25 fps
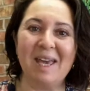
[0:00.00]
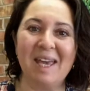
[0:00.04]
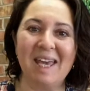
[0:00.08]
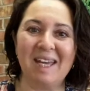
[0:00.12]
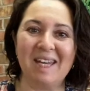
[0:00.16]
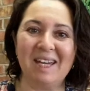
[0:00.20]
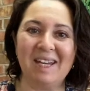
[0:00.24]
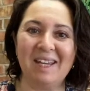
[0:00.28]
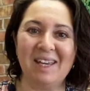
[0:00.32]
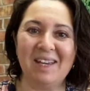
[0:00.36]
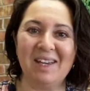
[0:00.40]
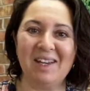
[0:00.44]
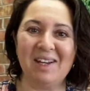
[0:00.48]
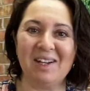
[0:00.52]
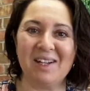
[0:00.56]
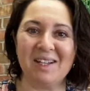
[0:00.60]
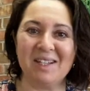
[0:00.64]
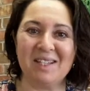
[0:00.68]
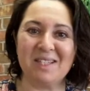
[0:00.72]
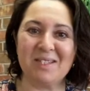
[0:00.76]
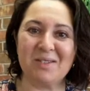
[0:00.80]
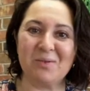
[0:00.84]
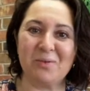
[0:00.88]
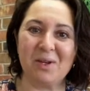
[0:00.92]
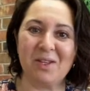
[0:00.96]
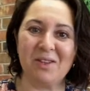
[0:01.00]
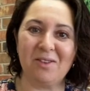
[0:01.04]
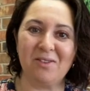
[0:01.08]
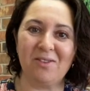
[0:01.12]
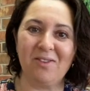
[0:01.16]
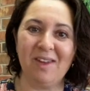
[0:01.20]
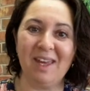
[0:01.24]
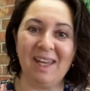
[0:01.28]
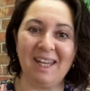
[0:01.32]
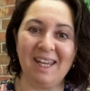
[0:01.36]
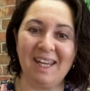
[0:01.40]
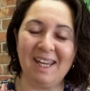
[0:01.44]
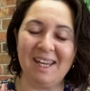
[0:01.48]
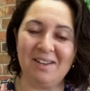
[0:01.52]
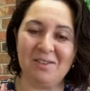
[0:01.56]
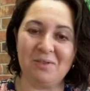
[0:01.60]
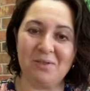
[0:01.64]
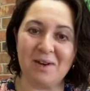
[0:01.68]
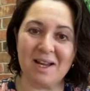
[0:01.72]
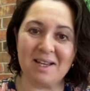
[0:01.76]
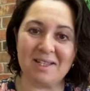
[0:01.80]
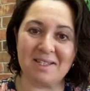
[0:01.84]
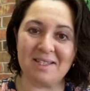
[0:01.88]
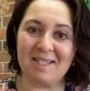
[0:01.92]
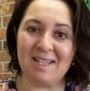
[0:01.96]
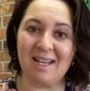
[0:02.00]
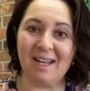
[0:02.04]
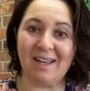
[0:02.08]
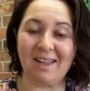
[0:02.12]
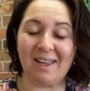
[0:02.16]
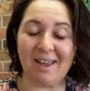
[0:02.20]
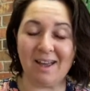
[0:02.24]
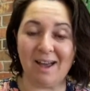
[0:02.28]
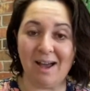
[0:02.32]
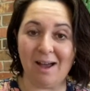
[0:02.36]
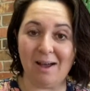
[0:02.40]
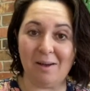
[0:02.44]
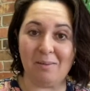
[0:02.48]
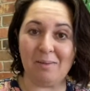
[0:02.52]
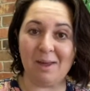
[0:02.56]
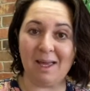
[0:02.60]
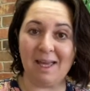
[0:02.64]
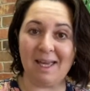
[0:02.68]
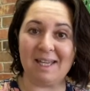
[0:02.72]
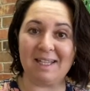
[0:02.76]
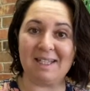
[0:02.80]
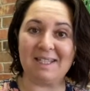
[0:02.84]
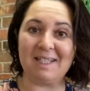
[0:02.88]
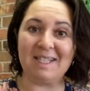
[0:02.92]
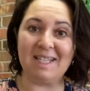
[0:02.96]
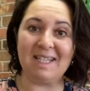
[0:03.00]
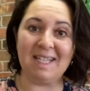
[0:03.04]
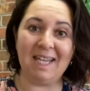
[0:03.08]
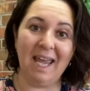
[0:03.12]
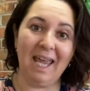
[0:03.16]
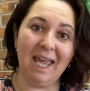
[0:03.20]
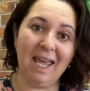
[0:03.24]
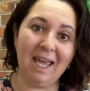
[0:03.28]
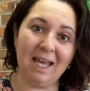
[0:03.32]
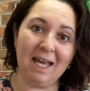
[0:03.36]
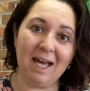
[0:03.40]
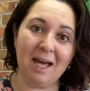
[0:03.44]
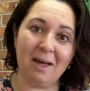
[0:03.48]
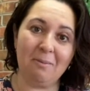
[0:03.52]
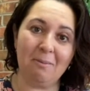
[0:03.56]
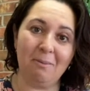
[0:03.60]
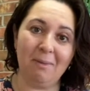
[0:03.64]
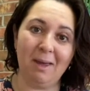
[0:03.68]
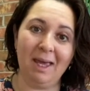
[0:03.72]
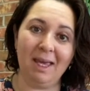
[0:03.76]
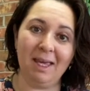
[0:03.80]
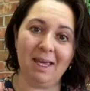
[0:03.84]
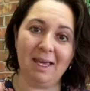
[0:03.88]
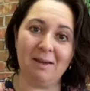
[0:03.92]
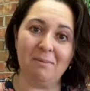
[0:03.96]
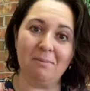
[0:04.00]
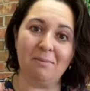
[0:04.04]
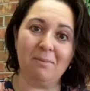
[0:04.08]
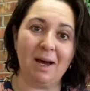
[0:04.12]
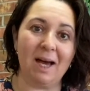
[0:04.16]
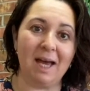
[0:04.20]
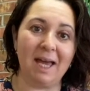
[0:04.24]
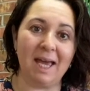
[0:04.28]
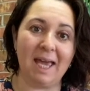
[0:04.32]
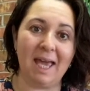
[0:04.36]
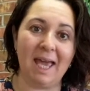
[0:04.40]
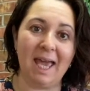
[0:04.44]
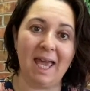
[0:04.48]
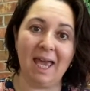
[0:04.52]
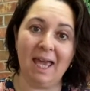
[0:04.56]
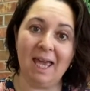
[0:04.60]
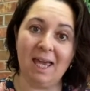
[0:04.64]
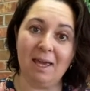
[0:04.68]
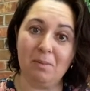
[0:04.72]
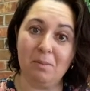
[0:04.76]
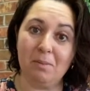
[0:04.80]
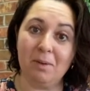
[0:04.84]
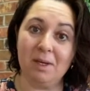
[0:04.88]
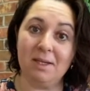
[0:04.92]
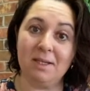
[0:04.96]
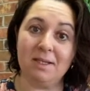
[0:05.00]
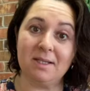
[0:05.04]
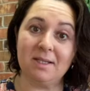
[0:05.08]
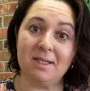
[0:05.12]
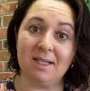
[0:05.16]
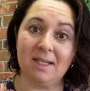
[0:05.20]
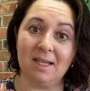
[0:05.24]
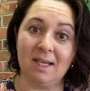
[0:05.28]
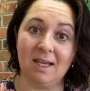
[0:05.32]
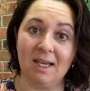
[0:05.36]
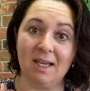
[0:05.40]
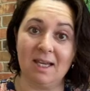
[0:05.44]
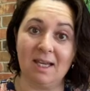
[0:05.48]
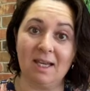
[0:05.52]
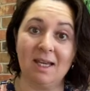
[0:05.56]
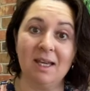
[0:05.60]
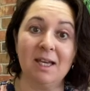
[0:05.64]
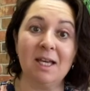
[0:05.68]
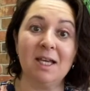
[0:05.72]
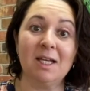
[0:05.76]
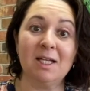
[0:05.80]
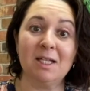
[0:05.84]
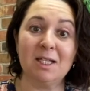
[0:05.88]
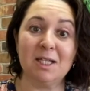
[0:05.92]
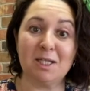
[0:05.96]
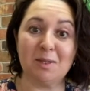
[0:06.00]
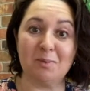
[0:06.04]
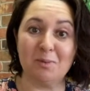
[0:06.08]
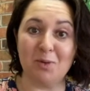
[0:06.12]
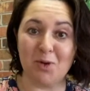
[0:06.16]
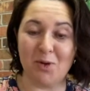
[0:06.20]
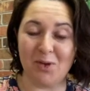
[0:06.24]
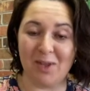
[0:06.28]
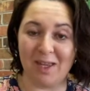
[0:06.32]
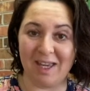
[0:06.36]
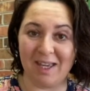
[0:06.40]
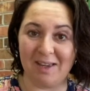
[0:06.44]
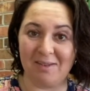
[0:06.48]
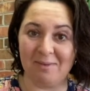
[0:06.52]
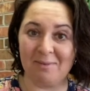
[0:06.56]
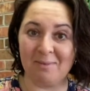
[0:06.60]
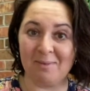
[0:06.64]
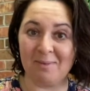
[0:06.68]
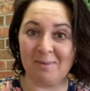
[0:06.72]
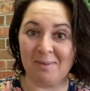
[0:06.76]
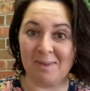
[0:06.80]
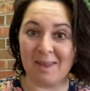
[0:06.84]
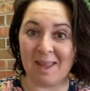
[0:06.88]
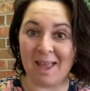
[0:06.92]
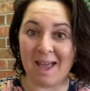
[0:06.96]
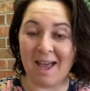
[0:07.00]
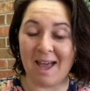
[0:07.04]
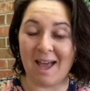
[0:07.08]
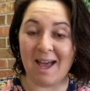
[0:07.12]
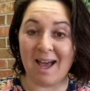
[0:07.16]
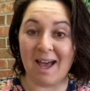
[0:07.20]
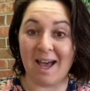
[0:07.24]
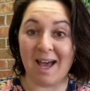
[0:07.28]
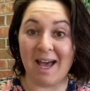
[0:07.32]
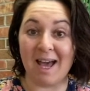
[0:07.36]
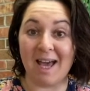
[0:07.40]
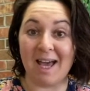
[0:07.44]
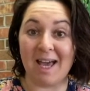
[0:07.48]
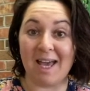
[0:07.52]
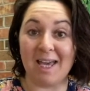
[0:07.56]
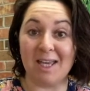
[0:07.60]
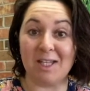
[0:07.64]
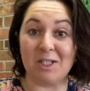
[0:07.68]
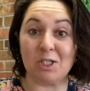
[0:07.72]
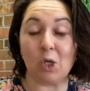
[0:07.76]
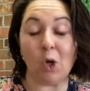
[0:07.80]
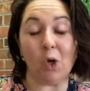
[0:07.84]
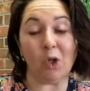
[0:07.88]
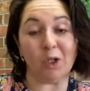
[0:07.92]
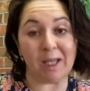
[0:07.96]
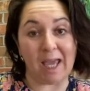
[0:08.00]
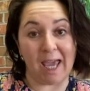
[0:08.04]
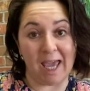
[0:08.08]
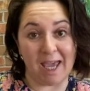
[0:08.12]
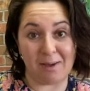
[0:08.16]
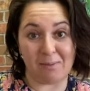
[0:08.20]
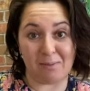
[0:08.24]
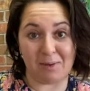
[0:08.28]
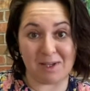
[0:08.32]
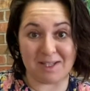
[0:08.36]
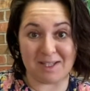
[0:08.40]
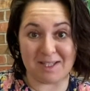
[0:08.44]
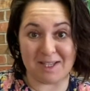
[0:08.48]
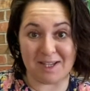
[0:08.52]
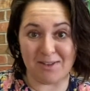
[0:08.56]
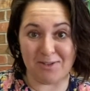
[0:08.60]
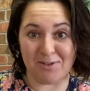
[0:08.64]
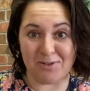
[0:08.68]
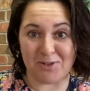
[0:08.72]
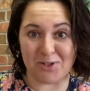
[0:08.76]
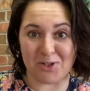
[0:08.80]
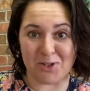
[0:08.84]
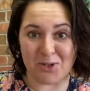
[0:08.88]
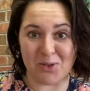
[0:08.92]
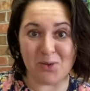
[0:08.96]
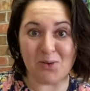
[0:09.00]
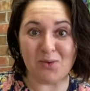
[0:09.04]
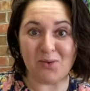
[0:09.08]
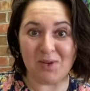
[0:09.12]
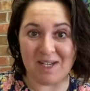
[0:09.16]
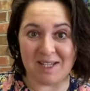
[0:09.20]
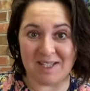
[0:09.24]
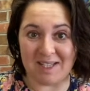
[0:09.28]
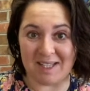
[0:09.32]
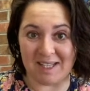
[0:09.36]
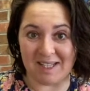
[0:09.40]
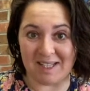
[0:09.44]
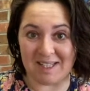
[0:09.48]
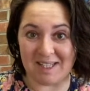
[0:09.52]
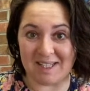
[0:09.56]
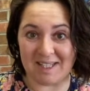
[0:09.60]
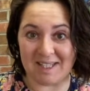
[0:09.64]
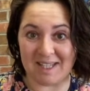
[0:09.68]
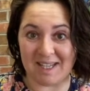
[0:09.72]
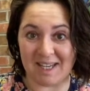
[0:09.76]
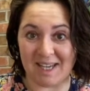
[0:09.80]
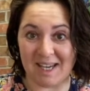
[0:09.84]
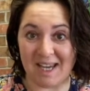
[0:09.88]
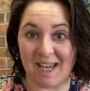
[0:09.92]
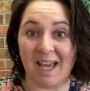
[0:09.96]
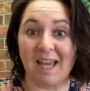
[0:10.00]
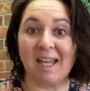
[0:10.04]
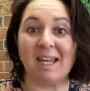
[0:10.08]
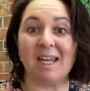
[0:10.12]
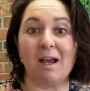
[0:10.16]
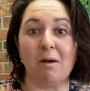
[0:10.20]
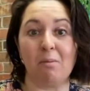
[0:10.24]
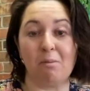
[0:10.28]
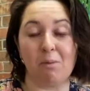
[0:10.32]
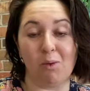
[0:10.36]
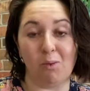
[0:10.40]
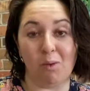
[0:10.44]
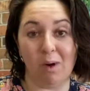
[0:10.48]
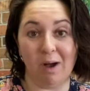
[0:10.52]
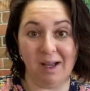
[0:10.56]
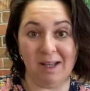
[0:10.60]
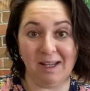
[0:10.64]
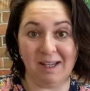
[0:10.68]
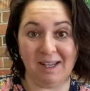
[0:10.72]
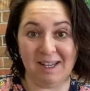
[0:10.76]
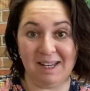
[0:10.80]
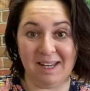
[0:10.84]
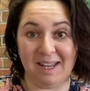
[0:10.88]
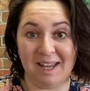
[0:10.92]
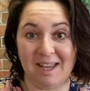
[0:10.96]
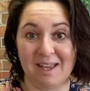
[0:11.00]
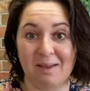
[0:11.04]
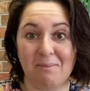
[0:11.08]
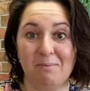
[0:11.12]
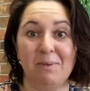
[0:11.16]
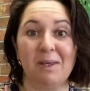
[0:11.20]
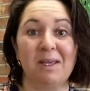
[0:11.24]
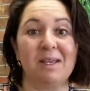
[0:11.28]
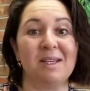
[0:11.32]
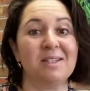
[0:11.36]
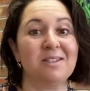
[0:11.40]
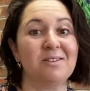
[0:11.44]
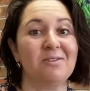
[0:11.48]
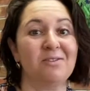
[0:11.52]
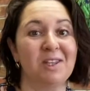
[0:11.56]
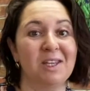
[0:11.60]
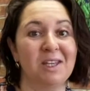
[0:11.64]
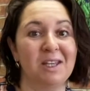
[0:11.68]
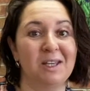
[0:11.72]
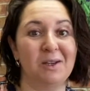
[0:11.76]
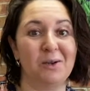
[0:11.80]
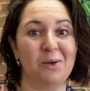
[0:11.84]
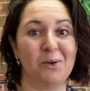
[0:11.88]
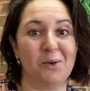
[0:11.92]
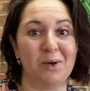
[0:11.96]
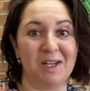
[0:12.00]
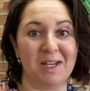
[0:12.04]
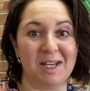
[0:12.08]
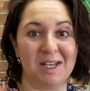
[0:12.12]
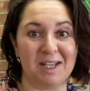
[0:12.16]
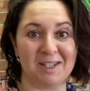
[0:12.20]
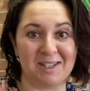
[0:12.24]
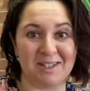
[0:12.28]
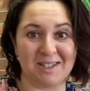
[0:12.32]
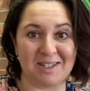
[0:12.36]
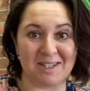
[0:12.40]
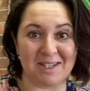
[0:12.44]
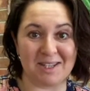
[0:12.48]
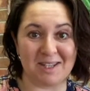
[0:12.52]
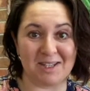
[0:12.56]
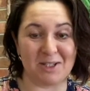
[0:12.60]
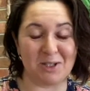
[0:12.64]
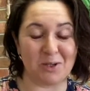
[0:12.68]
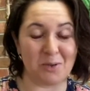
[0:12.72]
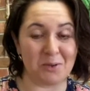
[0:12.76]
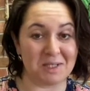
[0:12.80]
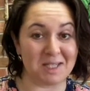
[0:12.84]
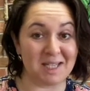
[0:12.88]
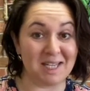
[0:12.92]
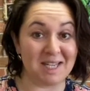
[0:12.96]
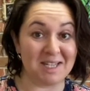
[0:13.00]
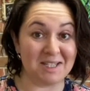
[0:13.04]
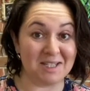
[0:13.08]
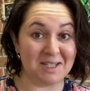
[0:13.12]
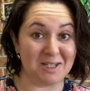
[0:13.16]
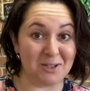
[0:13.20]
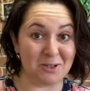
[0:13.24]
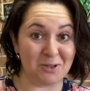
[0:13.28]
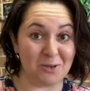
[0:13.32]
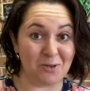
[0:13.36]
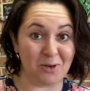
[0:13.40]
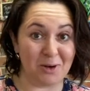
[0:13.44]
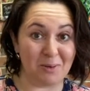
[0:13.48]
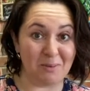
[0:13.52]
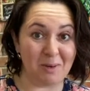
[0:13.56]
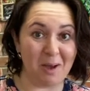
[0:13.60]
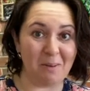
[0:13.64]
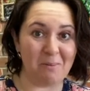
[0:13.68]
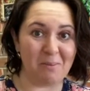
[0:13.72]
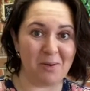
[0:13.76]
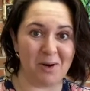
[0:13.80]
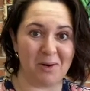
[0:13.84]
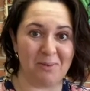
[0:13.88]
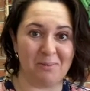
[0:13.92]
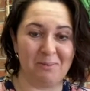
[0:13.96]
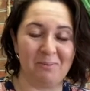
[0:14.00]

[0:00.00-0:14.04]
Anna Harris with FitEatRest.com, and today I'm making my ABC smoothie. It's called ABC for two reasons. Number one, because of the ingredients, so it's easy to remember.